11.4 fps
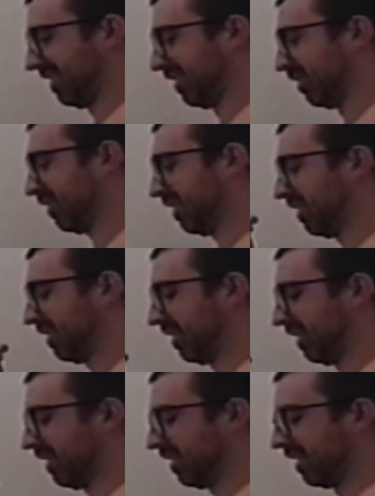you're just kind of
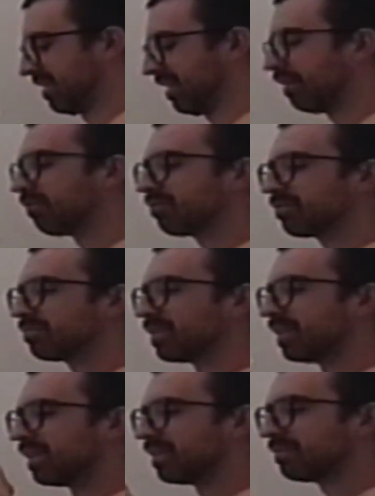like, yeah, that's life.
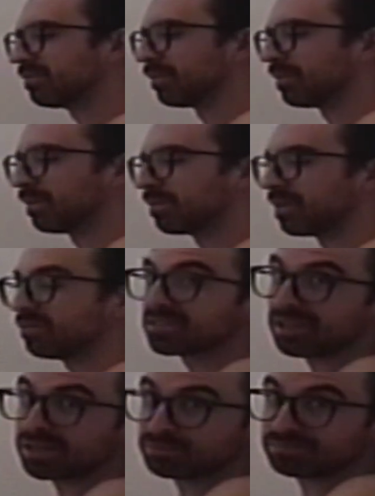And it, sometimes life is
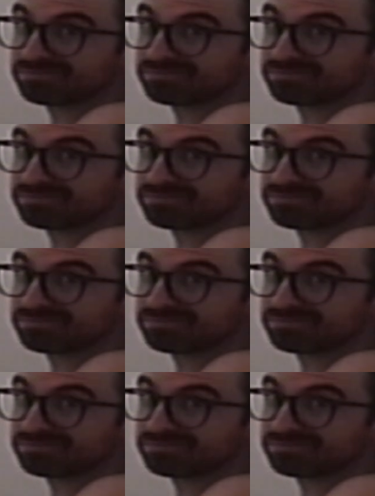sad.